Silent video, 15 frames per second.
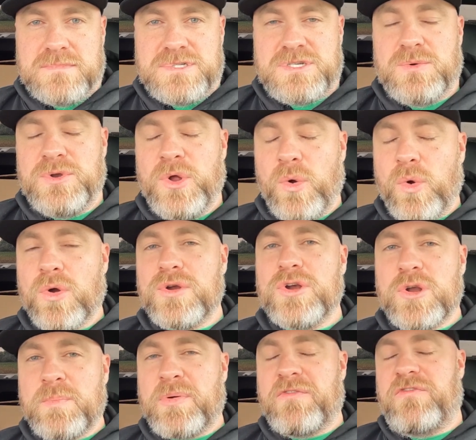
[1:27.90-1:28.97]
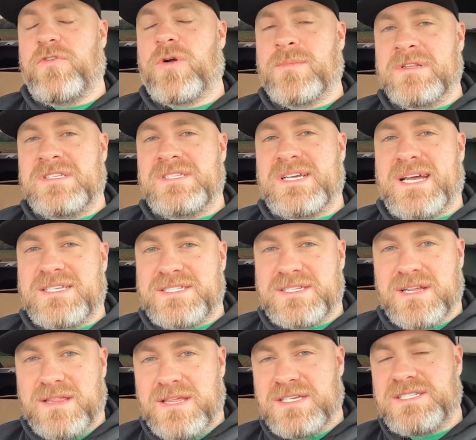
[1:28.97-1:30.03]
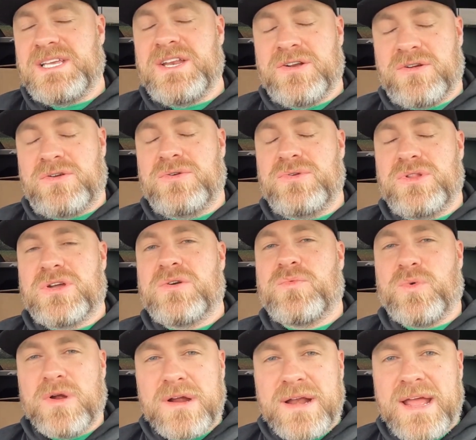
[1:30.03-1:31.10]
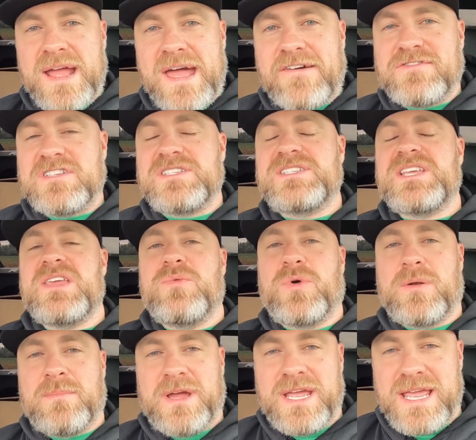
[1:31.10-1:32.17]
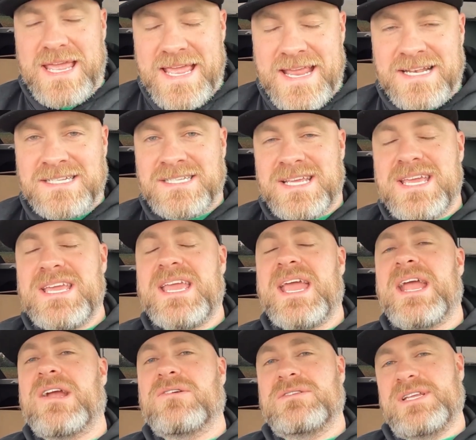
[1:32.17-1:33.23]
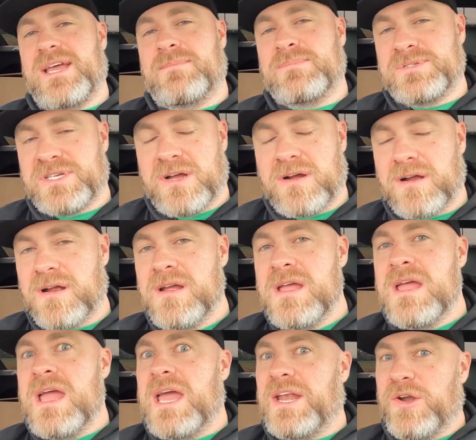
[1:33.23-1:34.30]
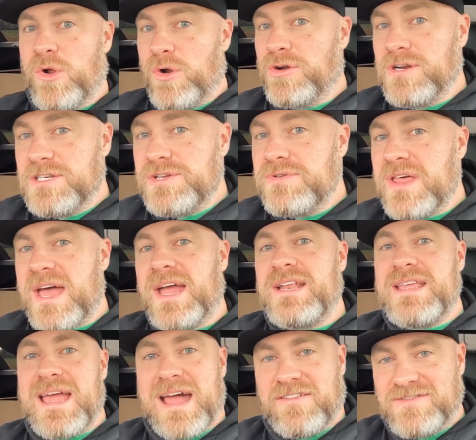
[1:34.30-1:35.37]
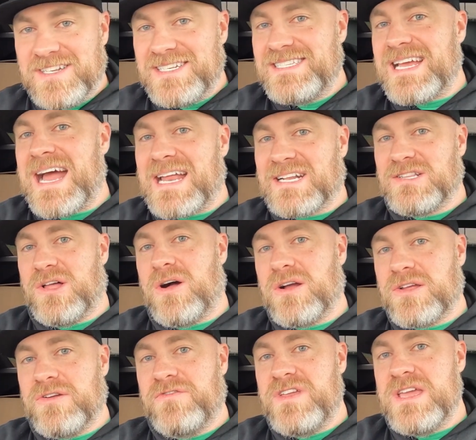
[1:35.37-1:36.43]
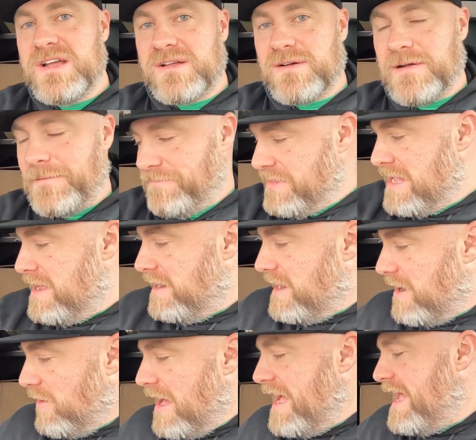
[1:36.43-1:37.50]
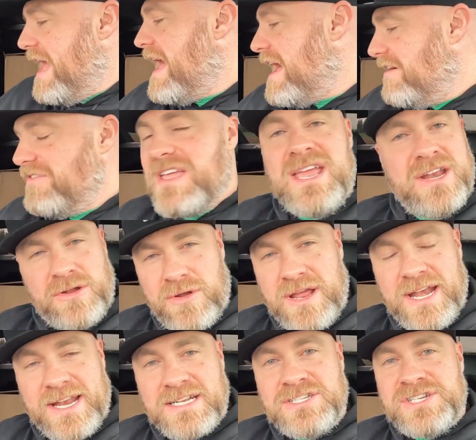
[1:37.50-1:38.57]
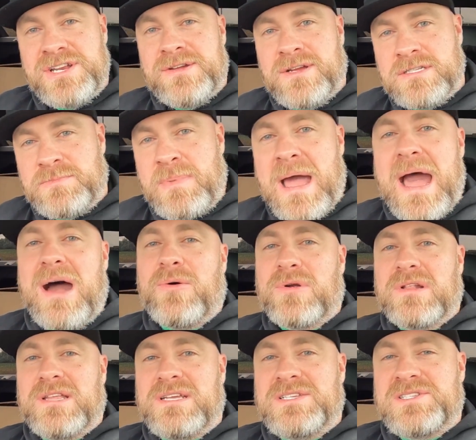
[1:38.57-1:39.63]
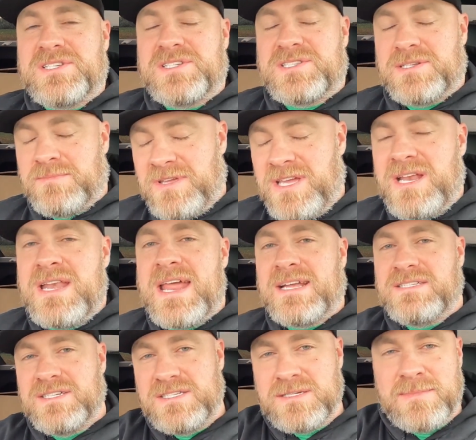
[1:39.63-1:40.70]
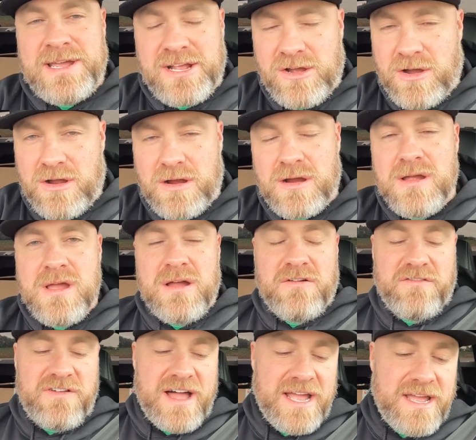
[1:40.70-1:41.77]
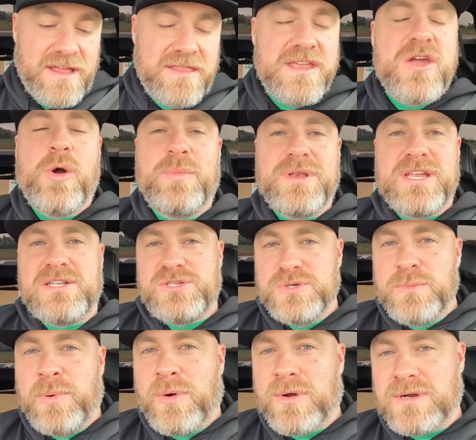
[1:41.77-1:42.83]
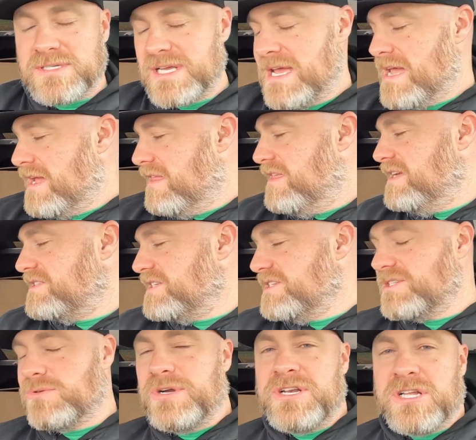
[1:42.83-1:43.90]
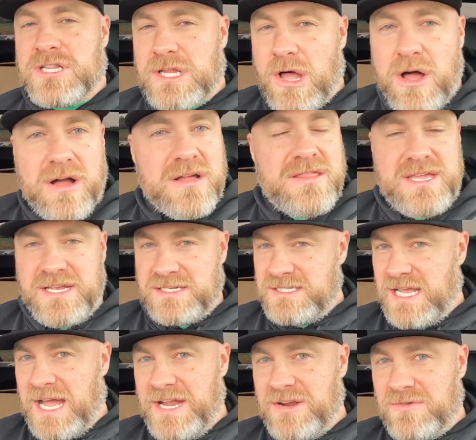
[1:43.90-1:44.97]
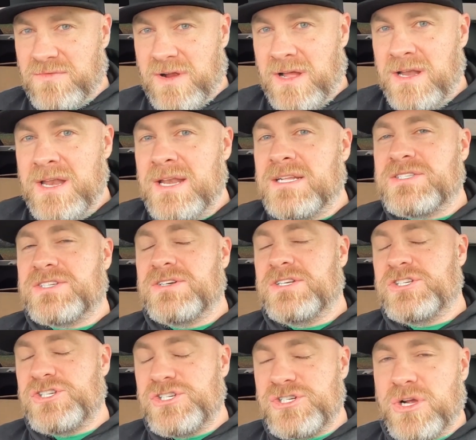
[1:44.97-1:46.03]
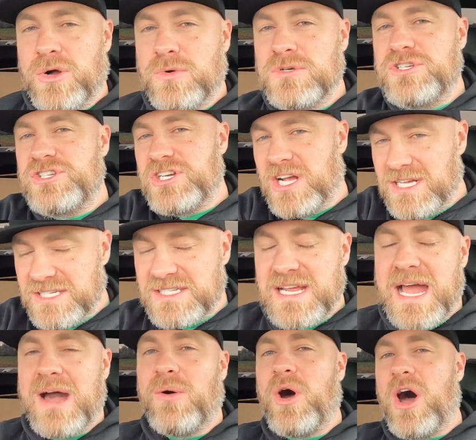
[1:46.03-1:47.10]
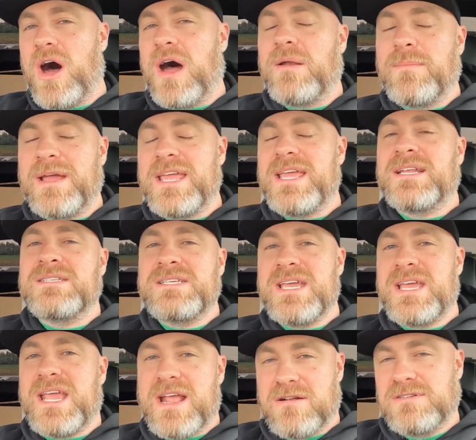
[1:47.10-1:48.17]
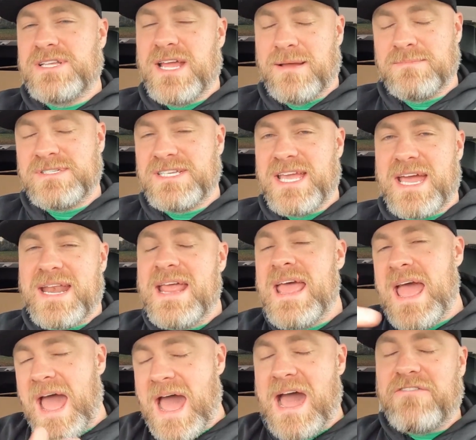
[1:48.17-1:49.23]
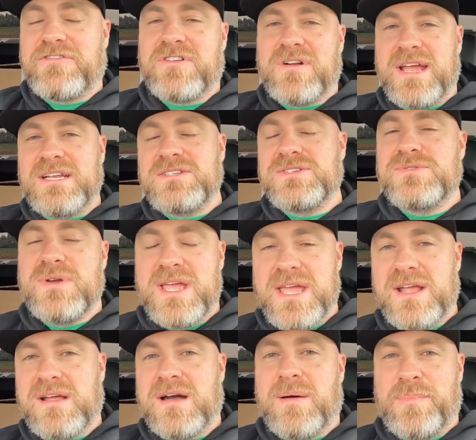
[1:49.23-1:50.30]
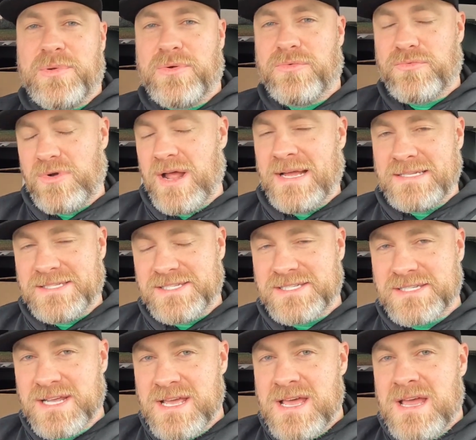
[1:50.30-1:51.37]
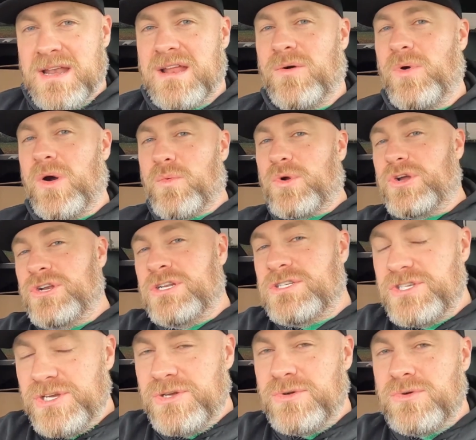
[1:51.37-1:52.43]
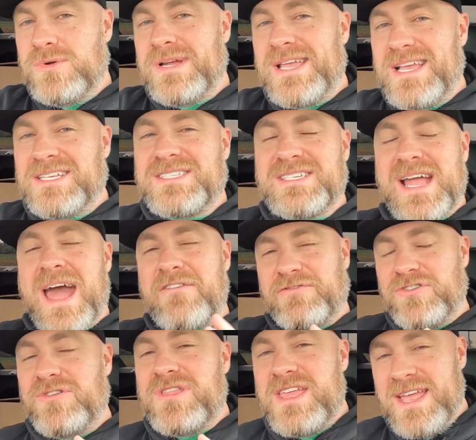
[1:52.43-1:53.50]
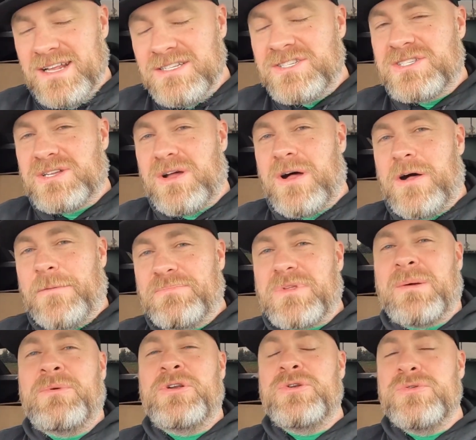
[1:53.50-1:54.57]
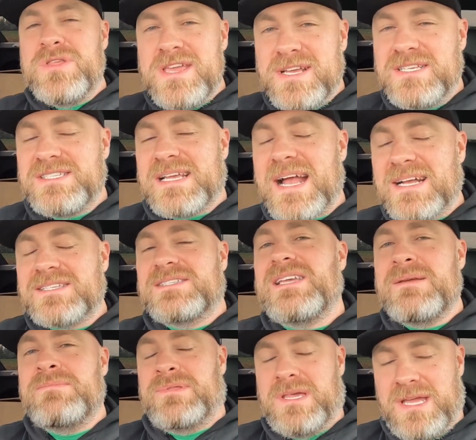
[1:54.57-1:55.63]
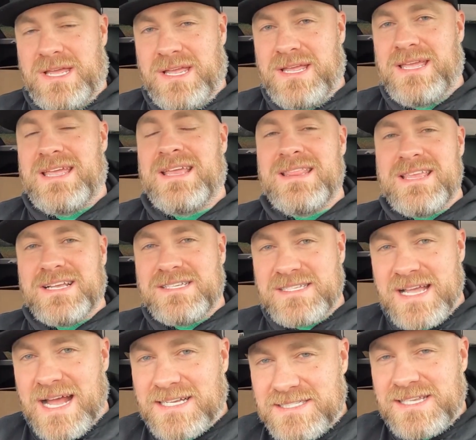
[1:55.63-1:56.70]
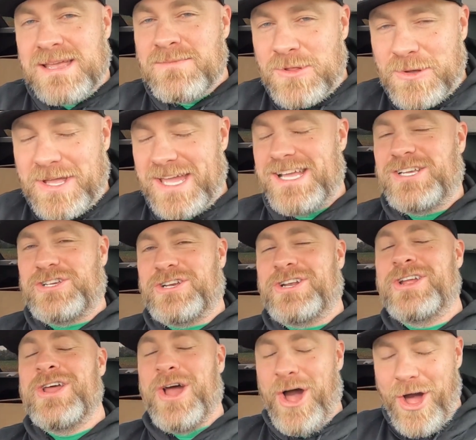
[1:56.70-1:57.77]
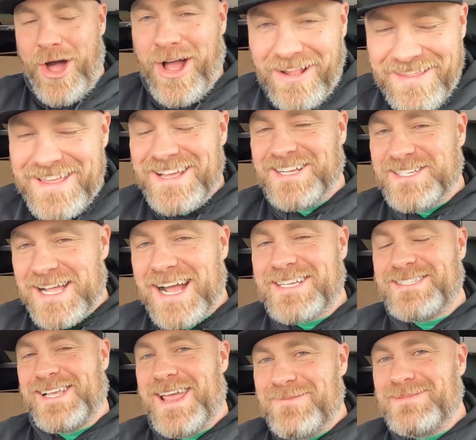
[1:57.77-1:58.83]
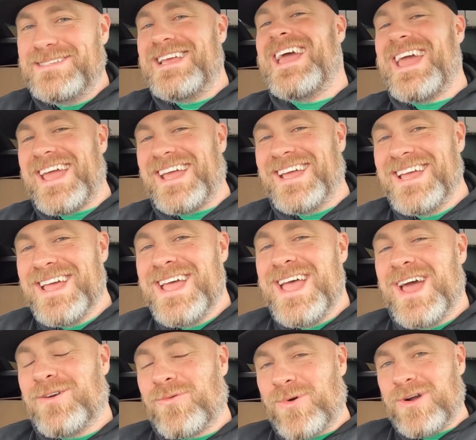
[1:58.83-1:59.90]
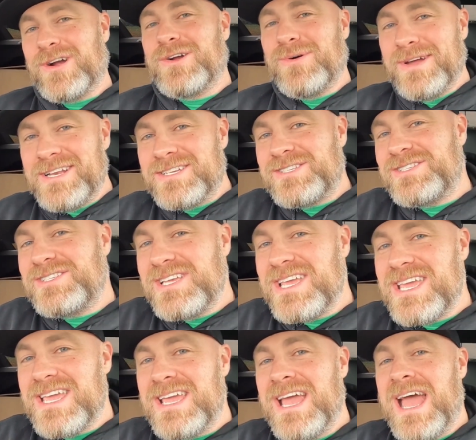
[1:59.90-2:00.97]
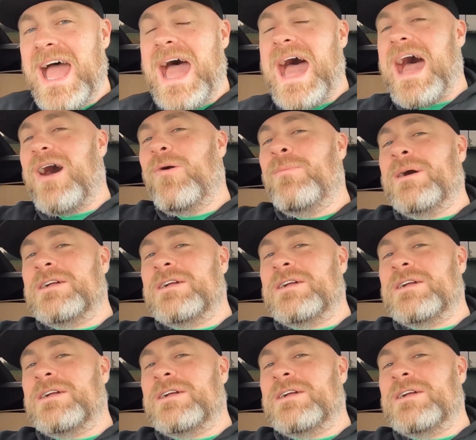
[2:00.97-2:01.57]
So in order to performance test this intercooler, we're gonna have to see what my intake air temps are. And in order to do that, you have to data log your vehicle. Now I have Integrated Engineering's PowerLink system connected to my car via the OBD2 port. This is going to log the entire run and it's gonna show just how hot my intake air temps get after I do a couple runs. Now what we're gonna do is after the install, I'm gonna do the exact same thing in the exact same location on the exact same day, and we're going to see how